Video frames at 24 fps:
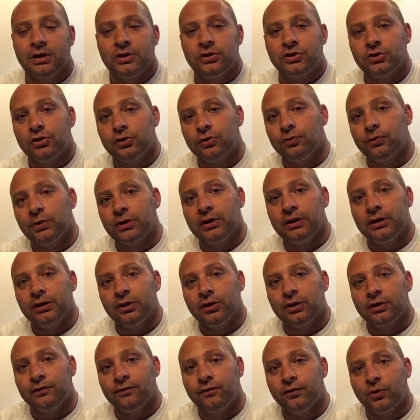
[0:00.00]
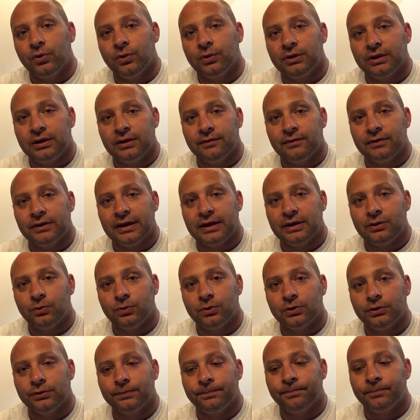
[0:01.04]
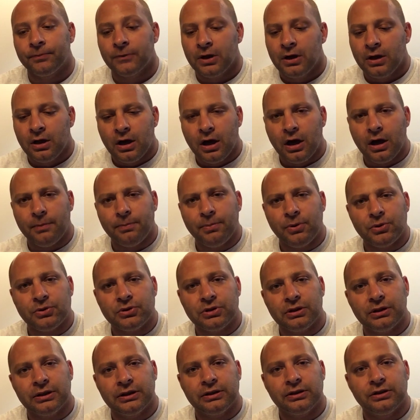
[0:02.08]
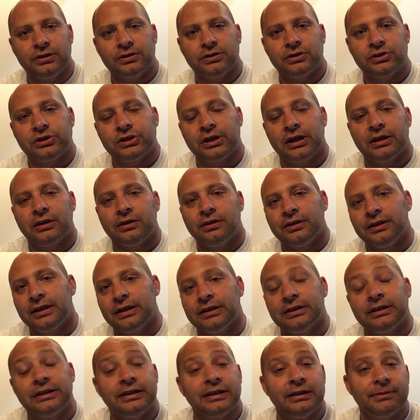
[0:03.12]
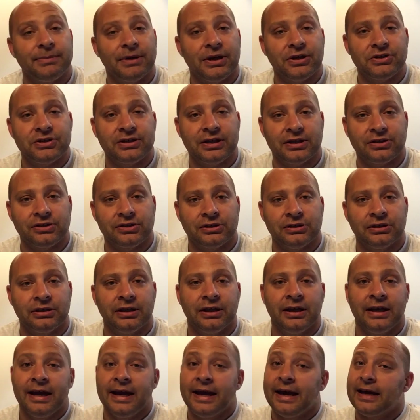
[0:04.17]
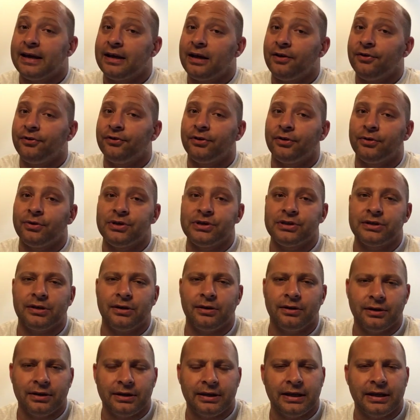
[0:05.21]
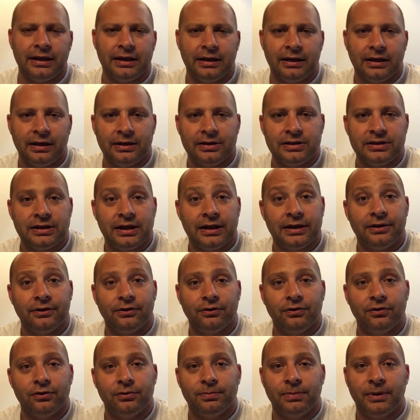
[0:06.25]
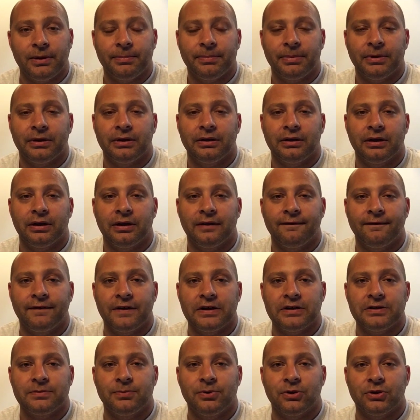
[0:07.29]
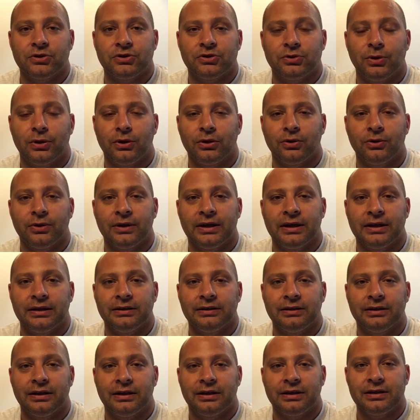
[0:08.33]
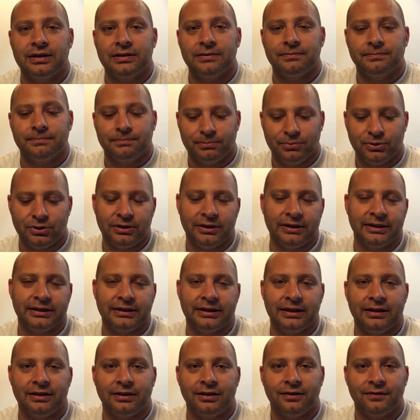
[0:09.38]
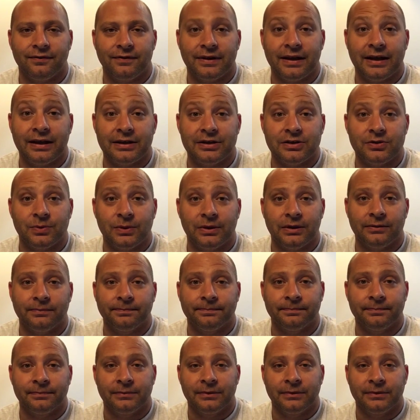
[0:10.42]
So really looking forward to giving that a whirl. I'll post a link to his channel down in the about section, and also he started a cider group up on Facebook, so I'll go ahead and put a link down there for that as well.